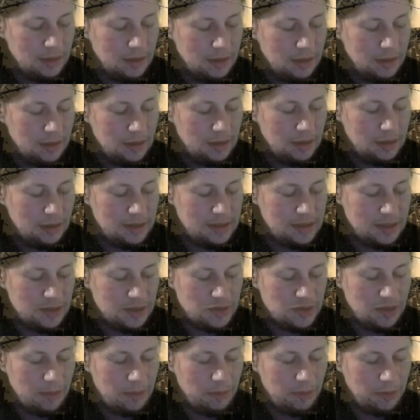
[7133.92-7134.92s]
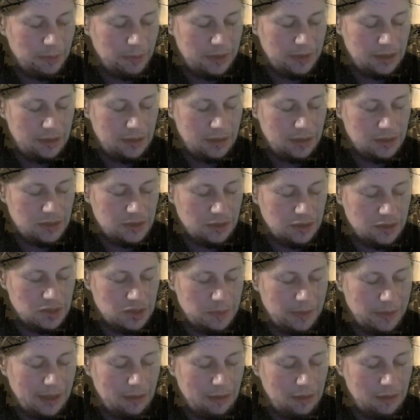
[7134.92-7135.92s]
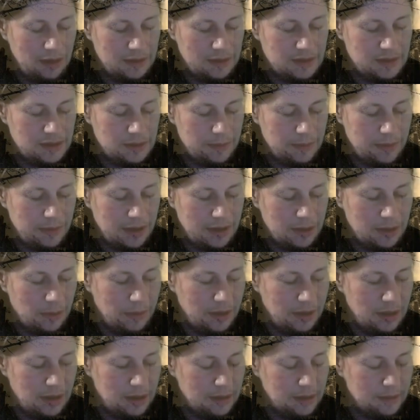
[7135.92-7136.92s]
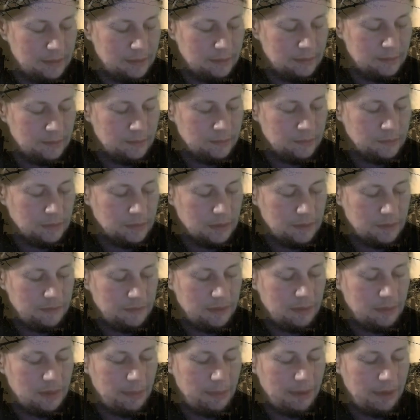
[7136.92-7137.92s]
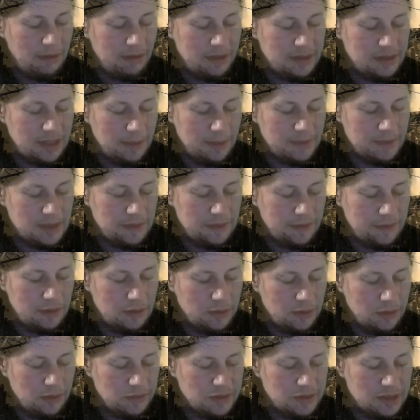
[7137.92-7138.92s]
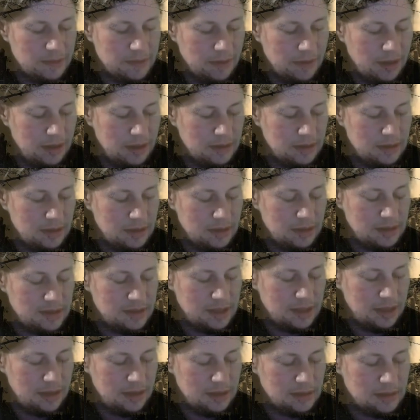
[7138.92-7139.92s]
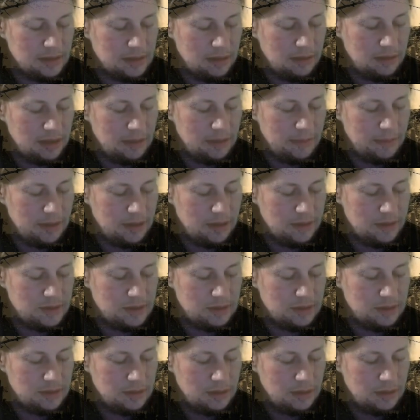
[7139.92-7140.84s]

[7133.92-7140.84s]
Lisette trembled beneath her touch, powerless to break away. From the buried depths of her unconscious mind, understanding slowly emerged.